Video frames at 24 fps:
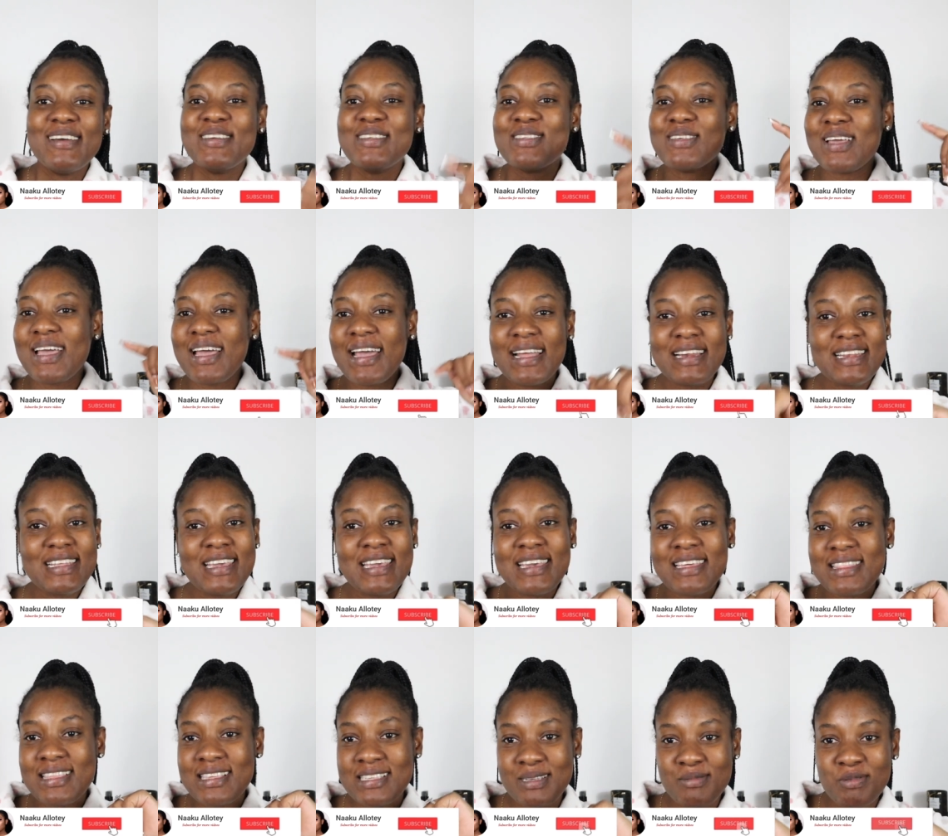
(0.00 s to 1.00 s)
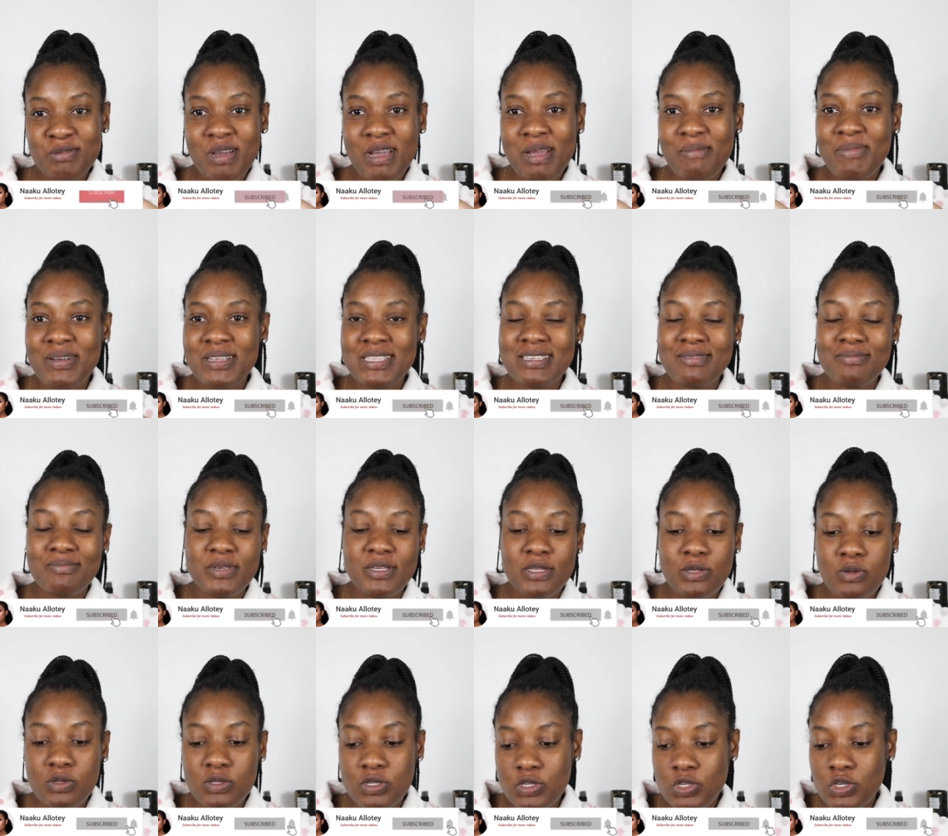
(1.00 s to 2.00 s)
so kindly hit the subscribe button
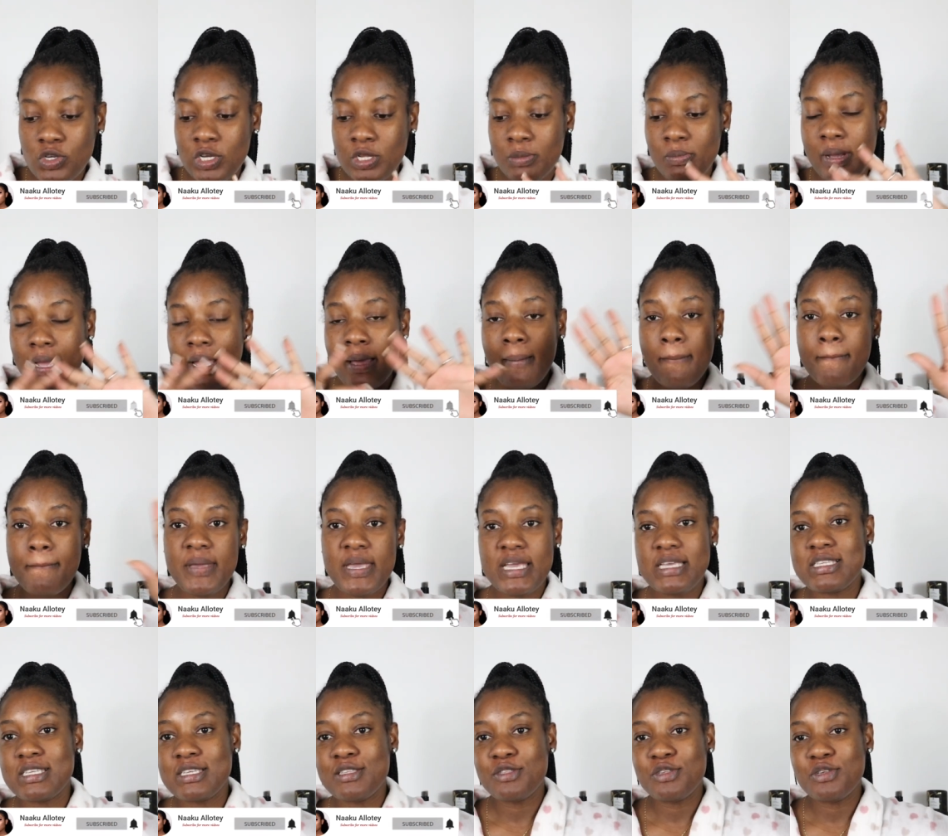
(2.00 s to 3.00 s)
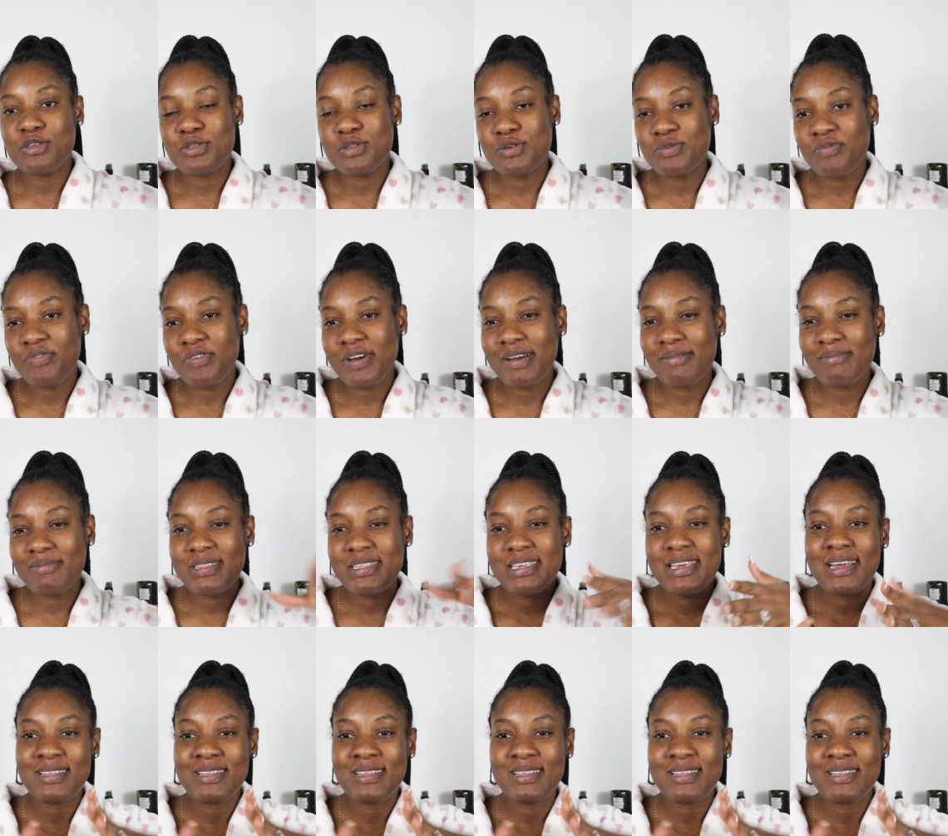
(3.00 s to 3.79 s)
below to join my amazing YouTube family.